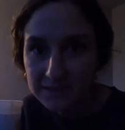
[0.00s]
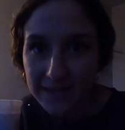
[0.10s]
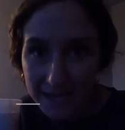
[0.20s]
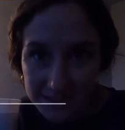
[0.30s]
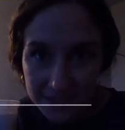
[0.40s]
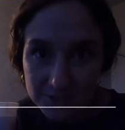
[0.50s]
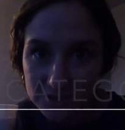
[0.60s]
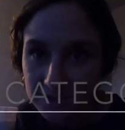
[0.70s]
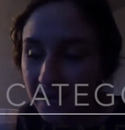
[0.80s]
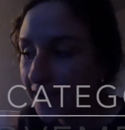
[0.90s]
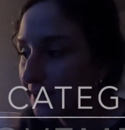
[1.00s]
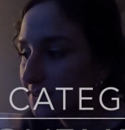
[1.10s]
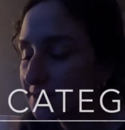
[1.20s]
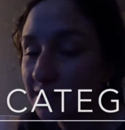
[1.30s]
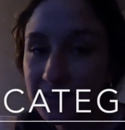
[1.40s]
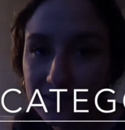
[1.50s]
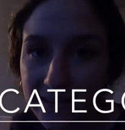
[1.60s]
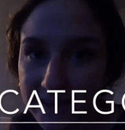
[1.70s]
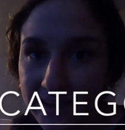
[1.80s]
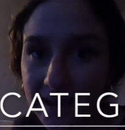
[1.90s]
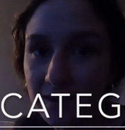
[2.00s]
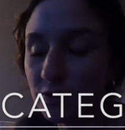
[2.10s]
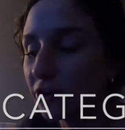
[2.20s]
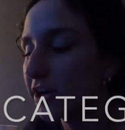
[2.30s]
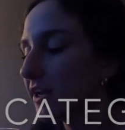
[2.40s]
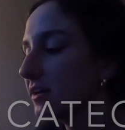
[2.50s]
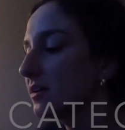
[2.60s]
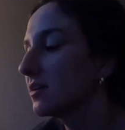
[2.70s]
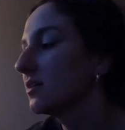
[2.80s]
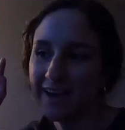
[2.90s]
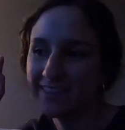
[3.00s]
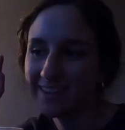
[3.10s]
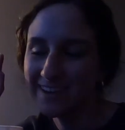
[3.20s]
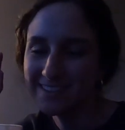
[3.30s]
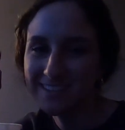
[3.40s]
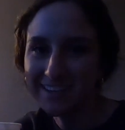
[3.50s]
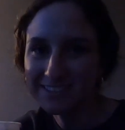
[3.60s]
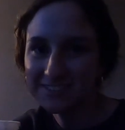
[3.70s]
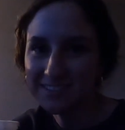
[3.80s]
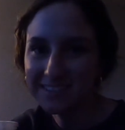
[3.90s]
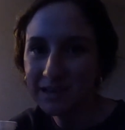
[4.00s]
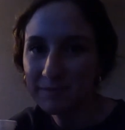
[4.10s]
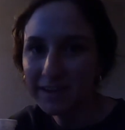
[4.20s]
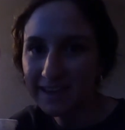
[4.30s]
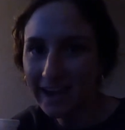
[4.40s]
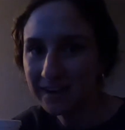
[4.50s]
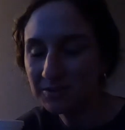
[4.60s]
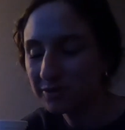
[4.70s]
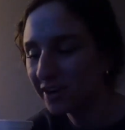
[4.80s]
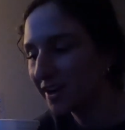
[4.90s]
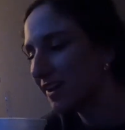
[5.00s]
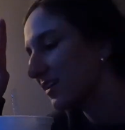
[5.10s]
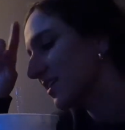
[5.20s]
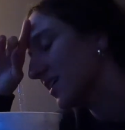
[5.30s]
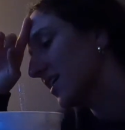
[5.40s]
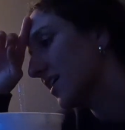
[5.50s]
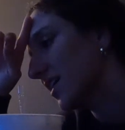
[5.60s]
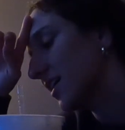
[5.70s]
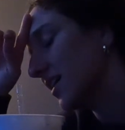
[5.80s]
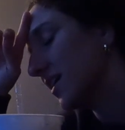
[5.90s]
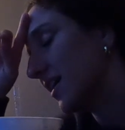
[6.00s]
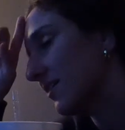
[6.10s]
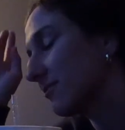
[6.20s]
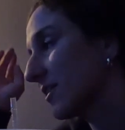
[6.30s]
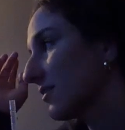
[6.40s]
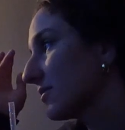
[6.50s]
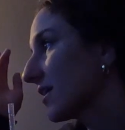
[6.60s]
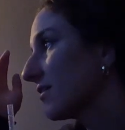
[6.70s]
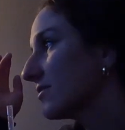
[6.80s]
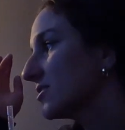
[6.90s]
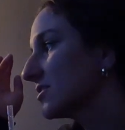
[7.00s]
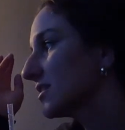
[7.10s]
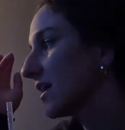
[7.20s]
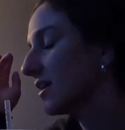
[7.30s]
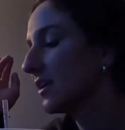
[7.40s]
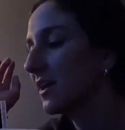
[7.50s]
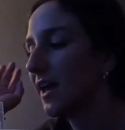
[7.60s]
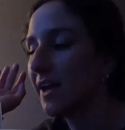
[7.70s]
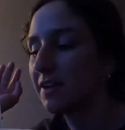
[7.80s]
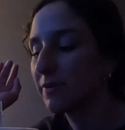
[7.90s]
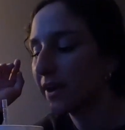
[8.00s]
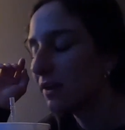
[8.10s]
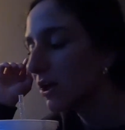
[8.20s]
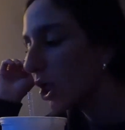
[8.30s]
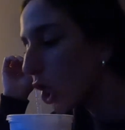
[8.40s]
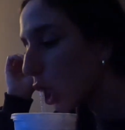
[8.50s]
Last exercise, the leg category. I think I said exercise, I meant category. I forget what I even just said. Anyway,